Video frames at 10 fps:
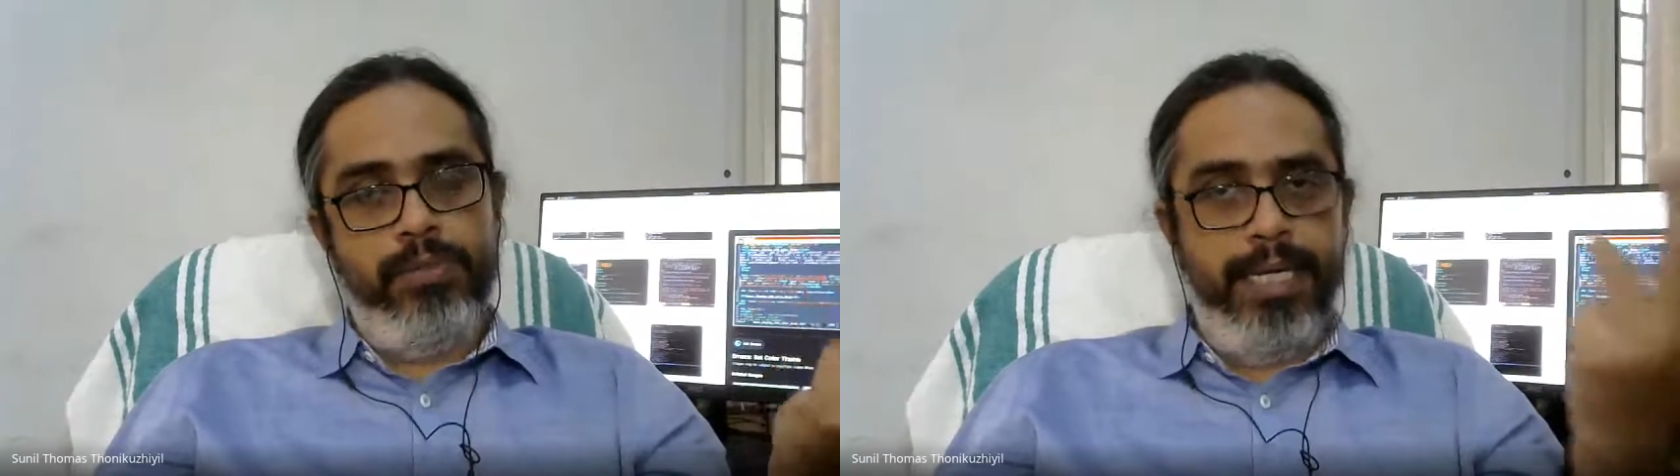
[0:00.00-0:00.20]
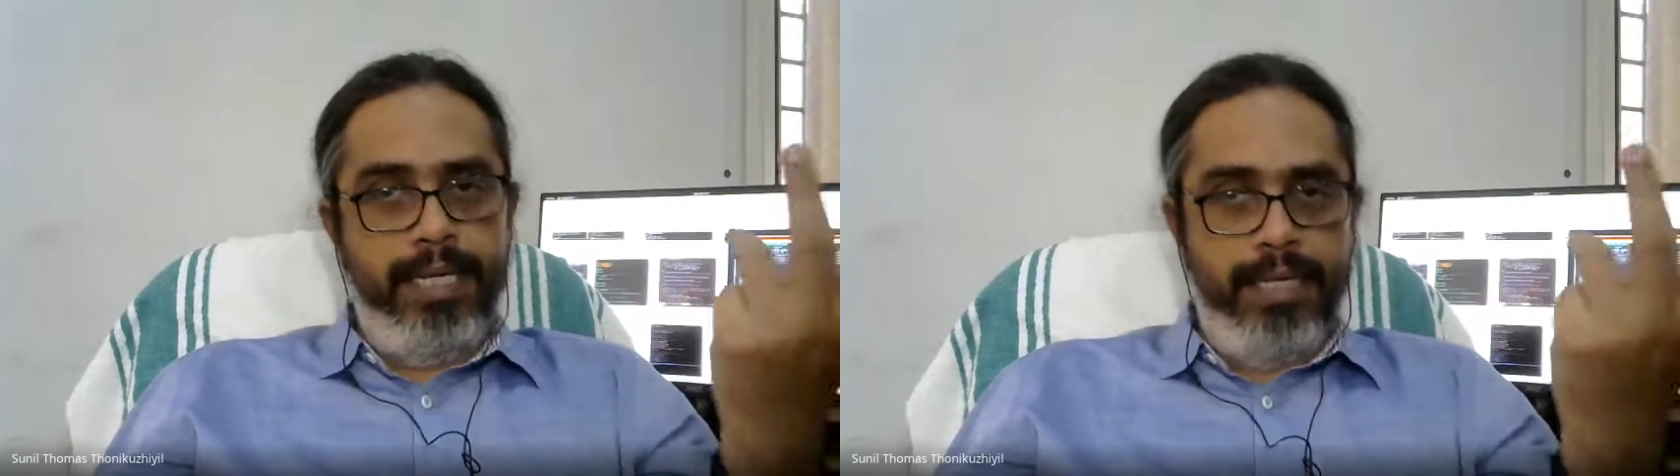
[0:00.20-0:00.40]

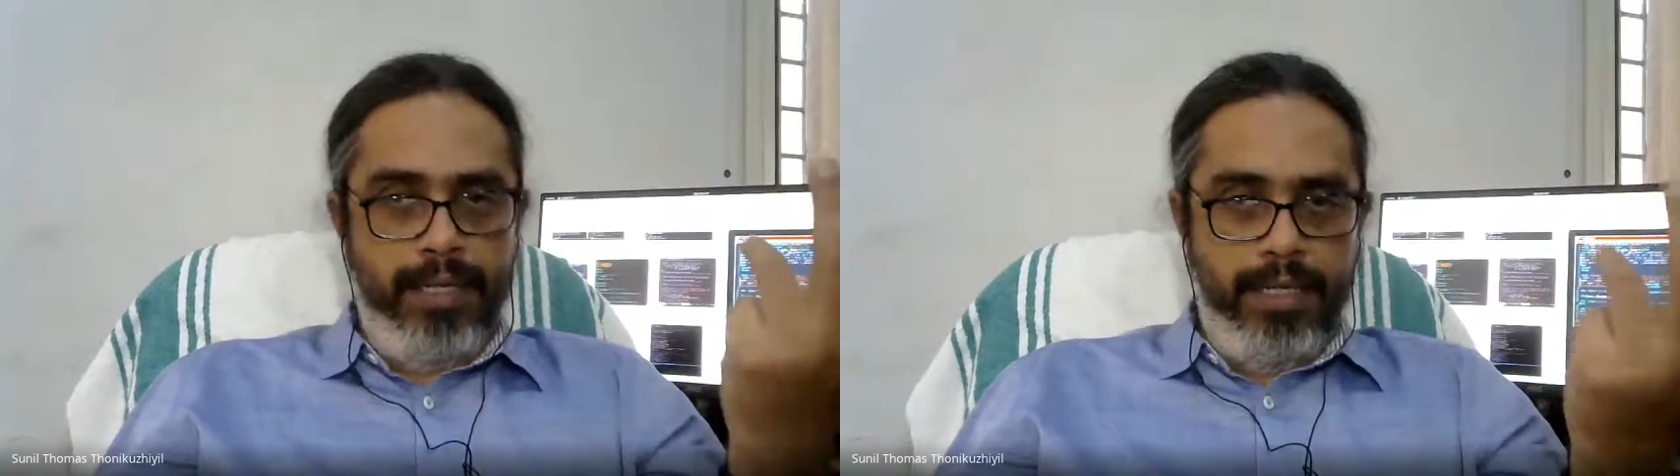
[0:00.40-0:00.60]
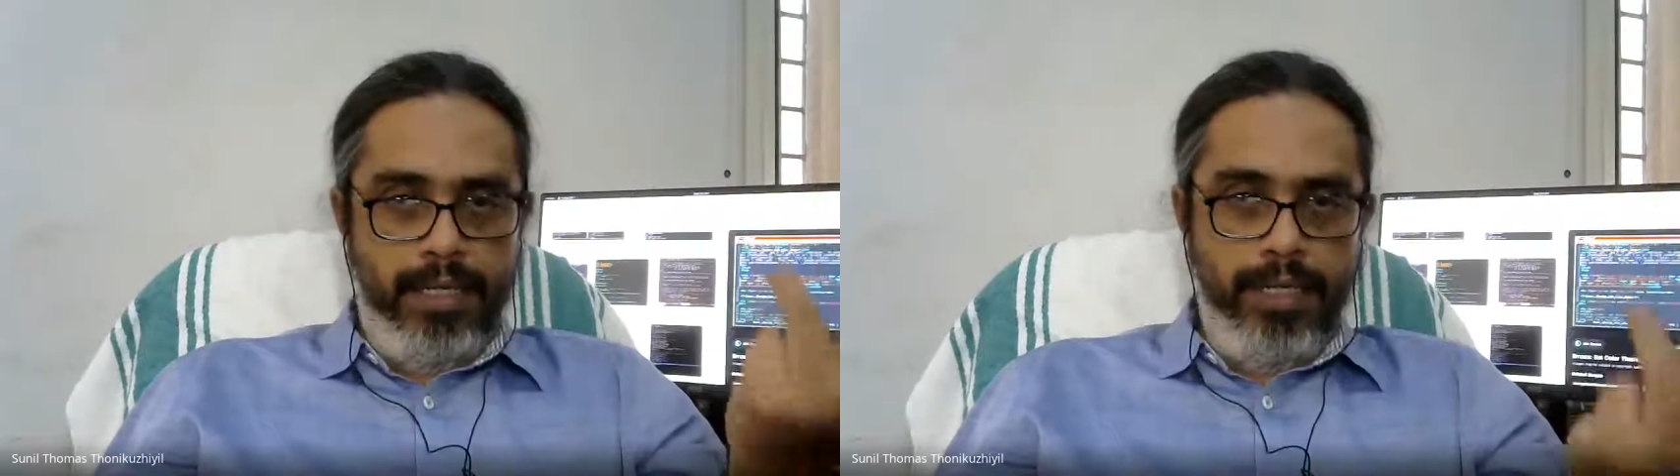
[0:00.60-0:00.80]
like
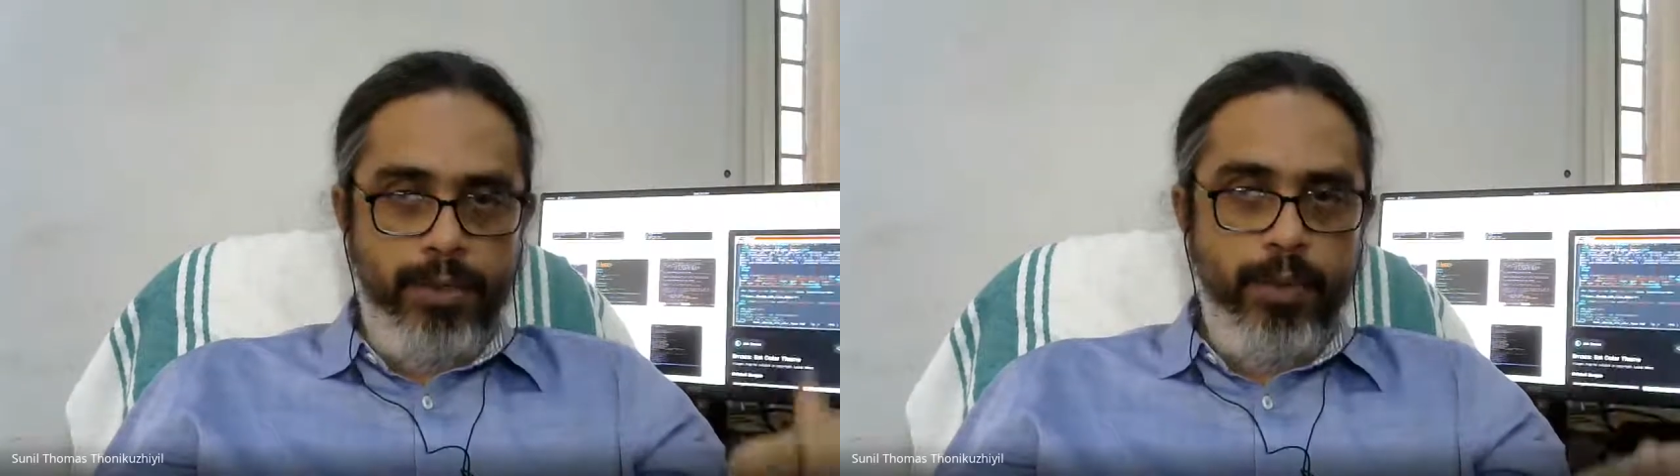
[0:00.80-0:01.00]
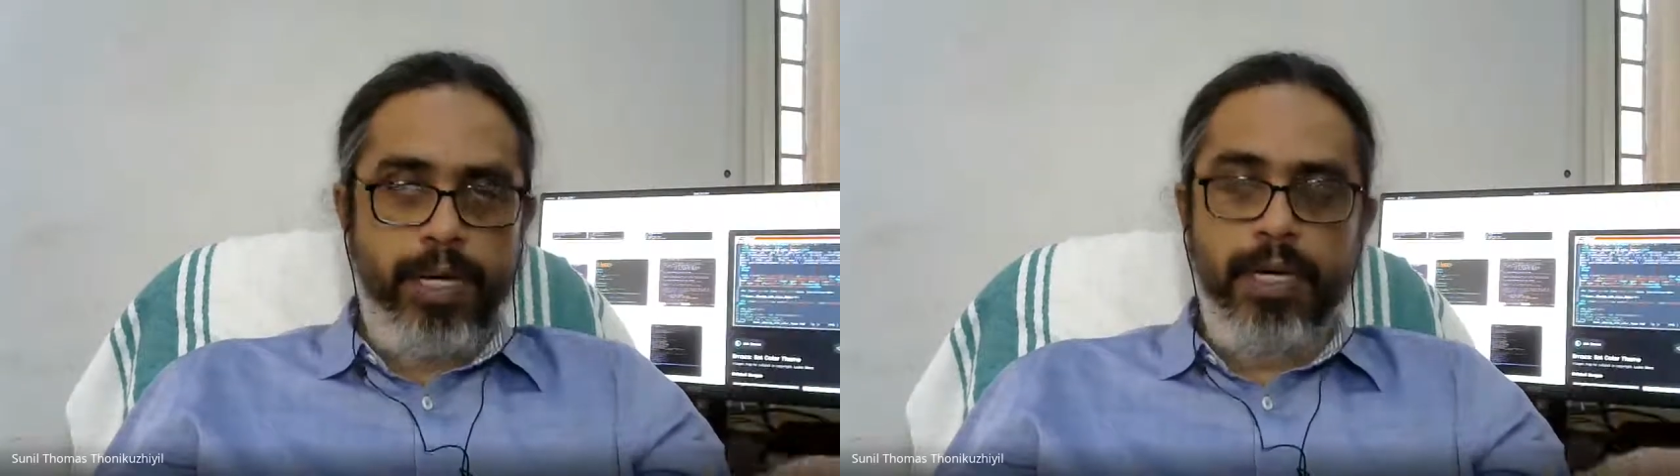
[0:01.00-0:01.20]

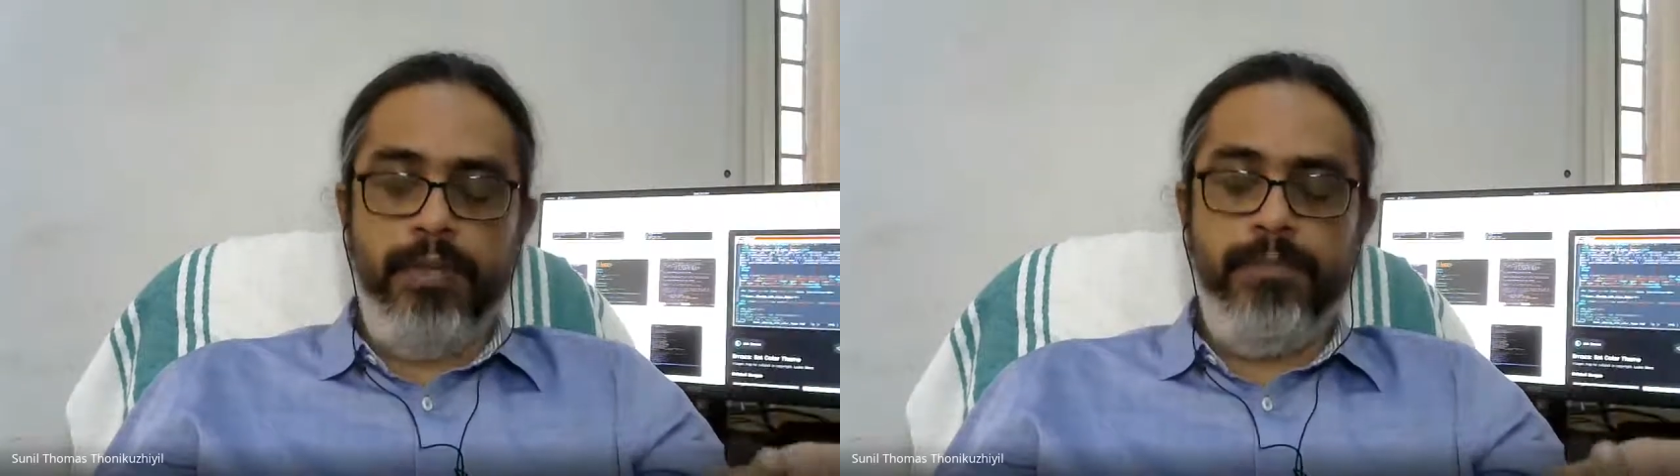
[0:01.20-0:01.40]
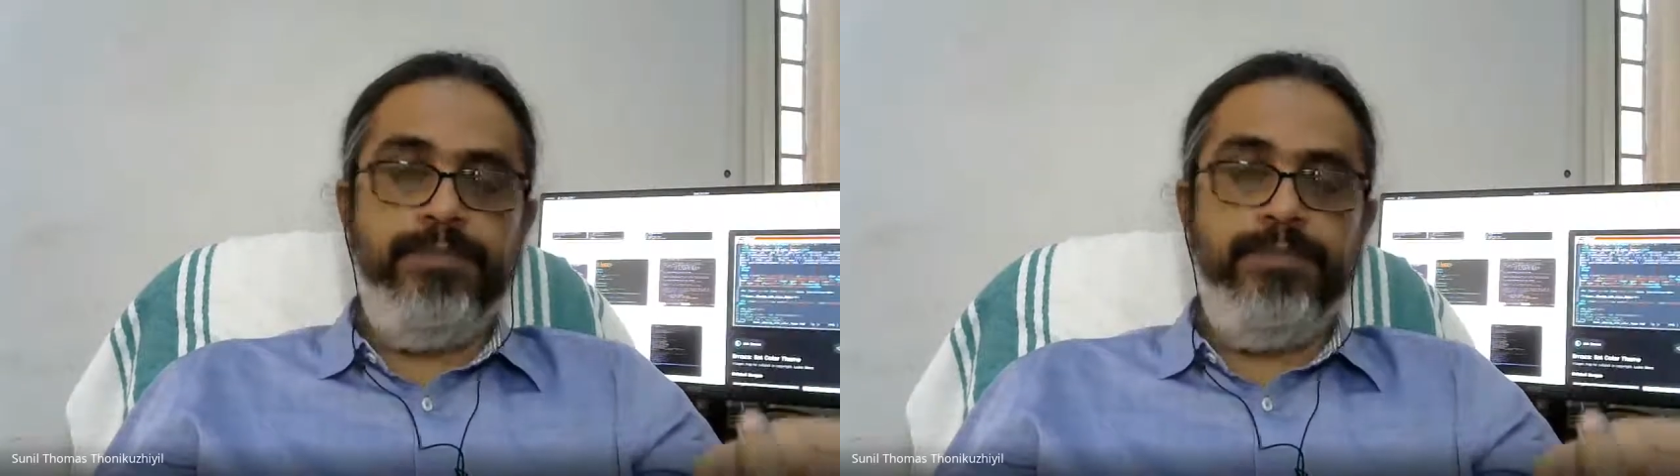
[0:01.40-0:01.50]
your